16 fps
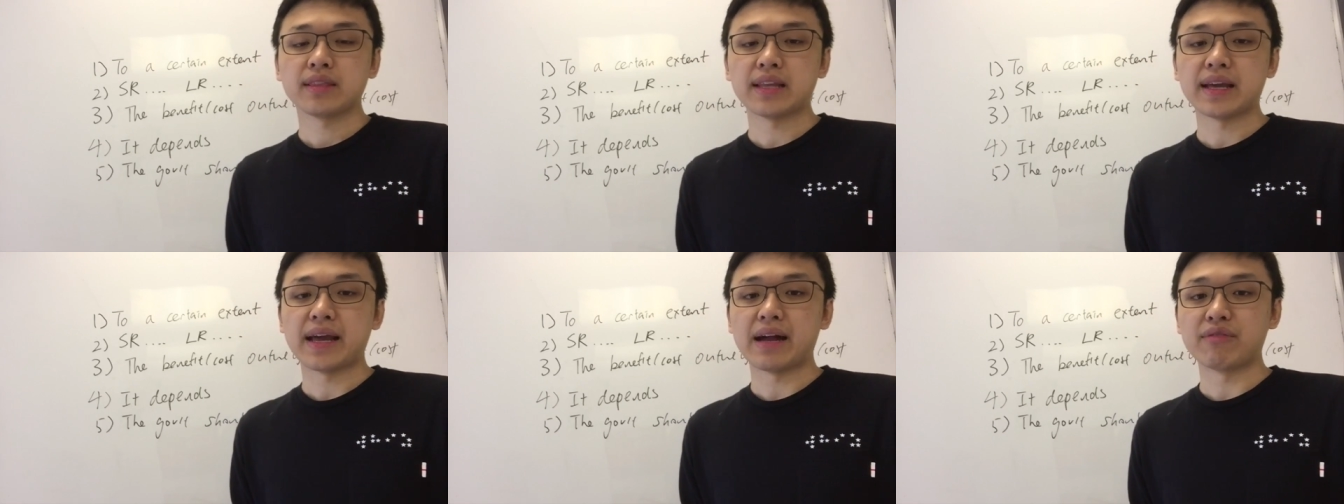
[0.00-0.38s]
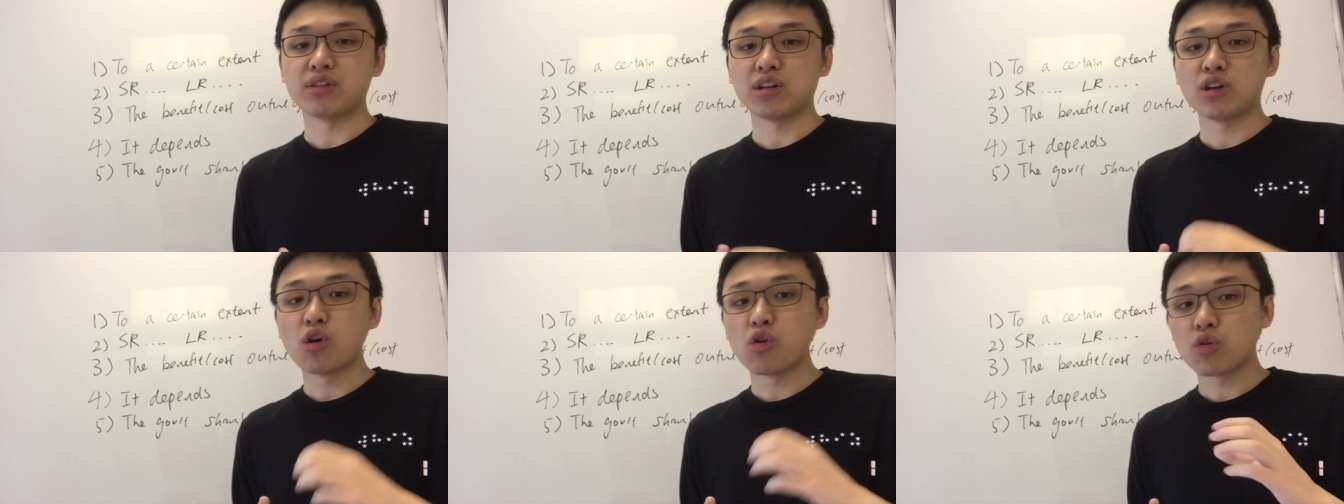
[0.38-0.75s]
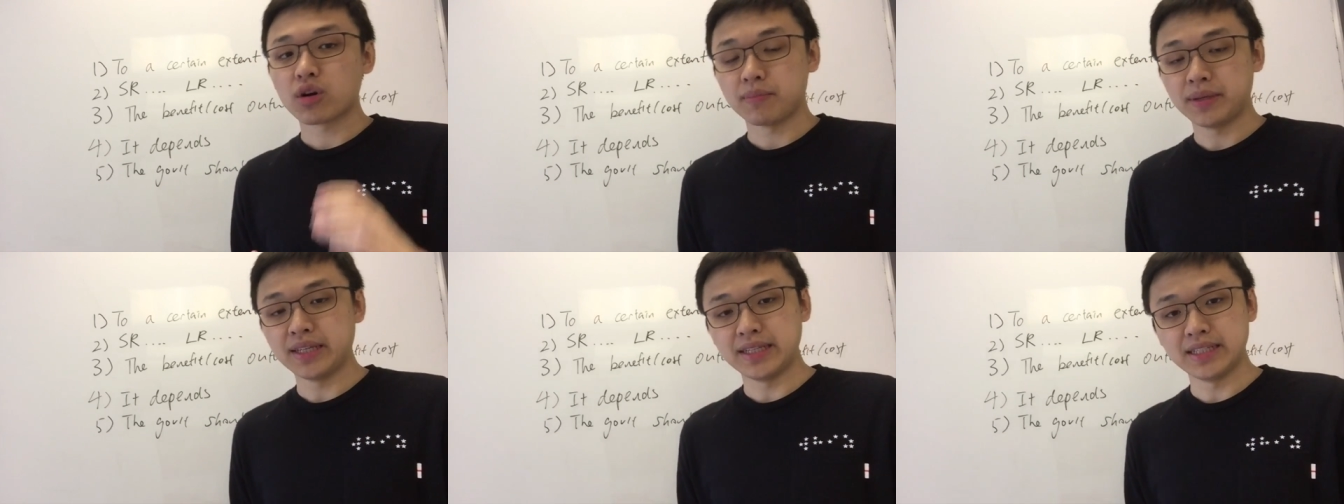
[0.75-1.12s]
they have a
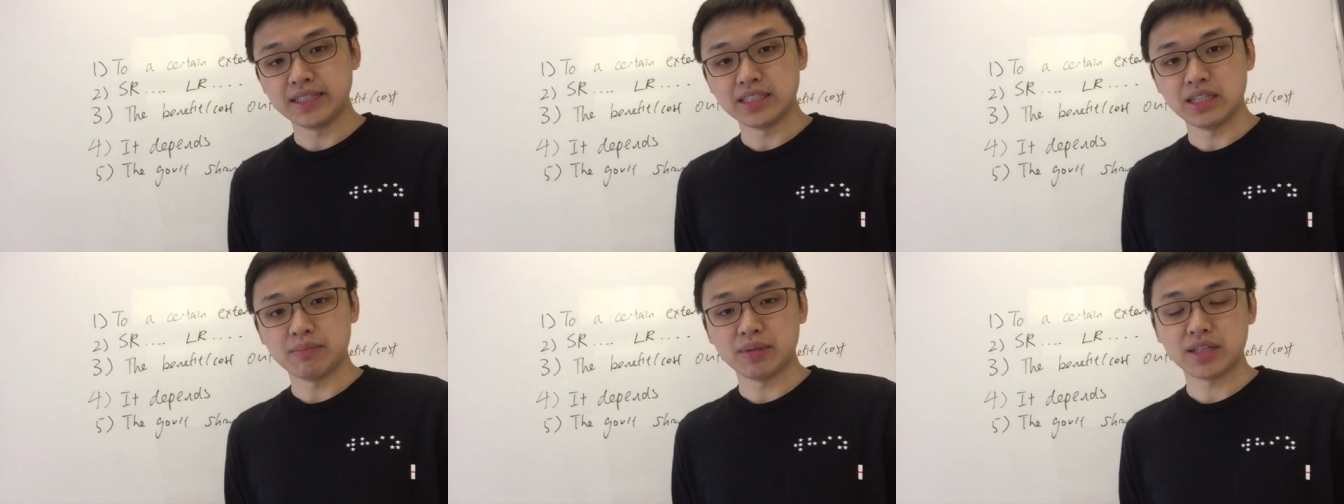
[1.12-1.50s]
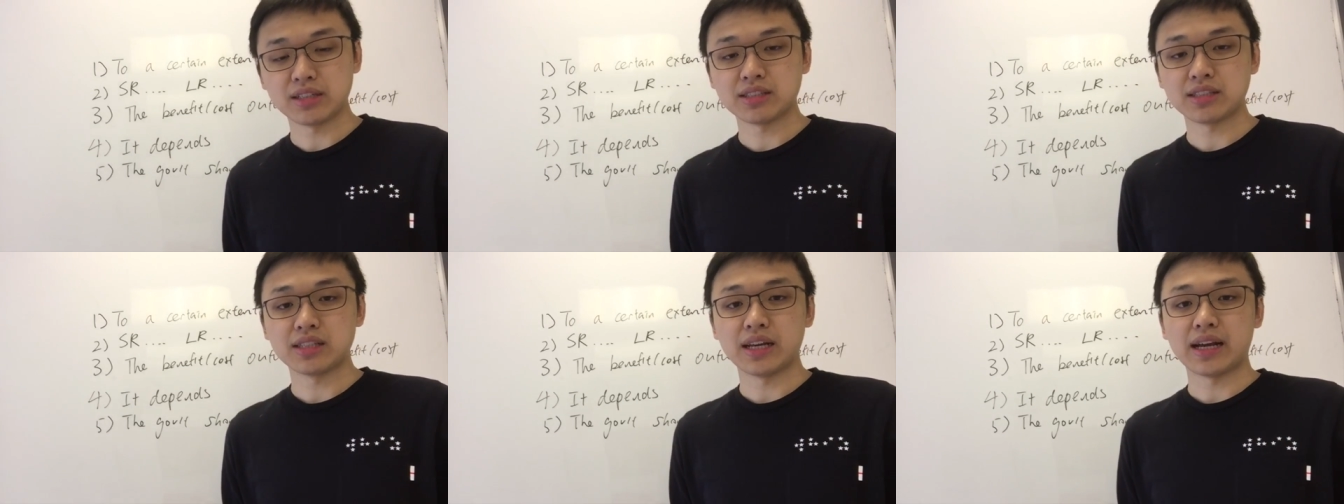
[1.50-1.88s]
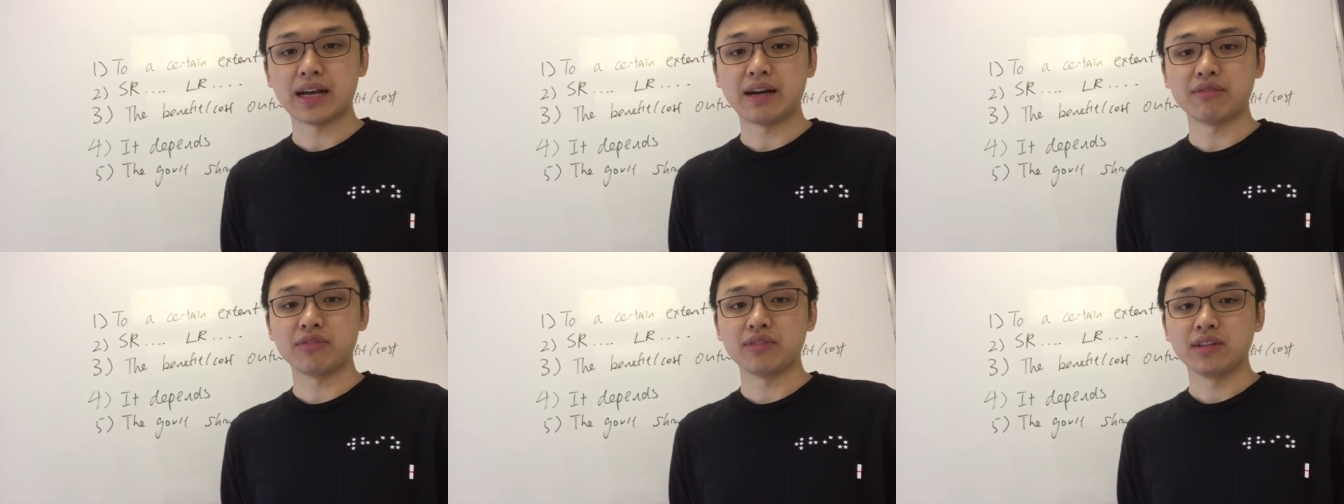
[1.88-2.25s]
lower PED because they
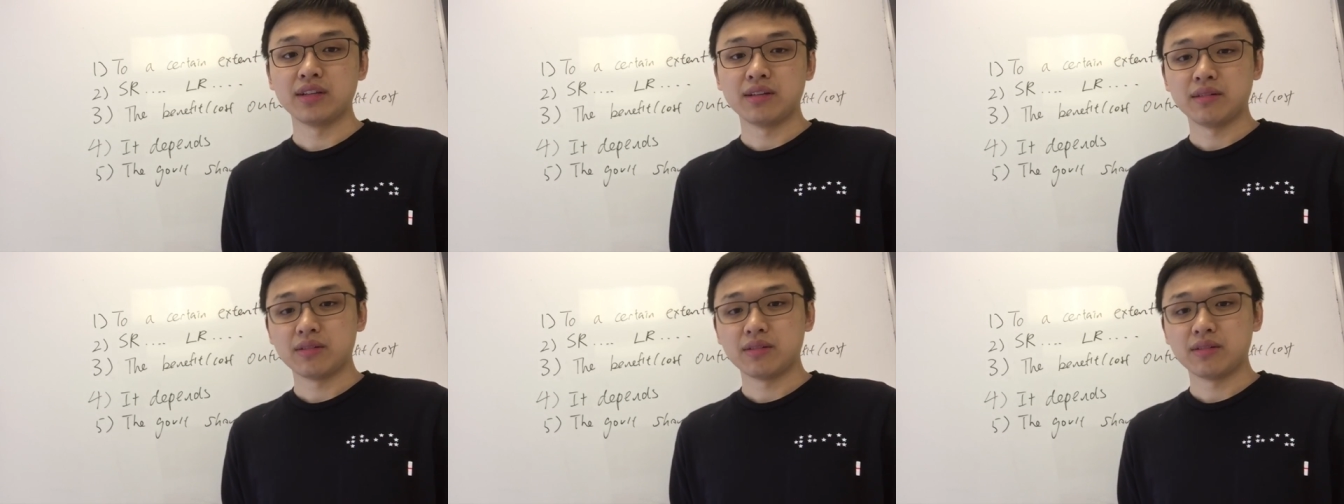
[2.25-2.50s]
have